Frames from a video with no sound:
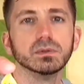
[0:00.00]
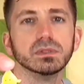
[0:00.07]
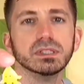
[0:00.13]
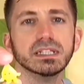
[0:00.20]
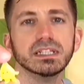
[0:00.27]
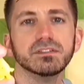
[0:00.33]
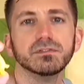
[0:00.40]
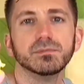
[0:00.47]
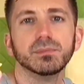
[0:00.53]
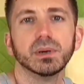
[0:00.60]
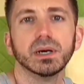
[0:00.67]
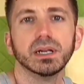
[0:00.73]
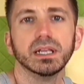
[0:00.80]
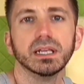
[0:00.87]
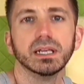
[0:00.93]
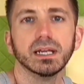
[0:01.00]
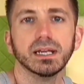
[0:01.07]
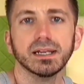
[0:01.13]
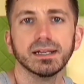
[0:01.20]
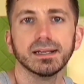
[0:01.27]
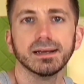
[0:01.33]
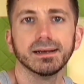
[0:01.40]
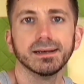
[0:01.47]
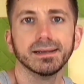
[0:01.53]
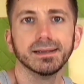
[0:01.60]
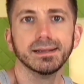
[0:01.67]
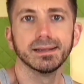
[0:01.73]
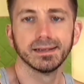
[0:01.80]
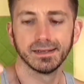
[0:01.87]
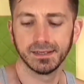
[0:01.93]
leaf buddy kind of guy.
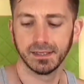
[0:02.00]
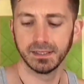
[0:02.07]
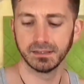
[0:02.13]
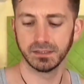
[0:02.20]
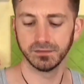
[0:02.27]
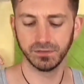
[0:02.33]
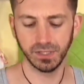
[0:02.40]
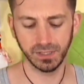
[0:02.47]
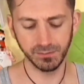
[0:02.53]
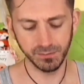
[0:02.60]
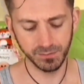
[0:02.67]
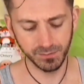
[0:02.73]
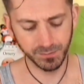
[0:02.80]
I love him.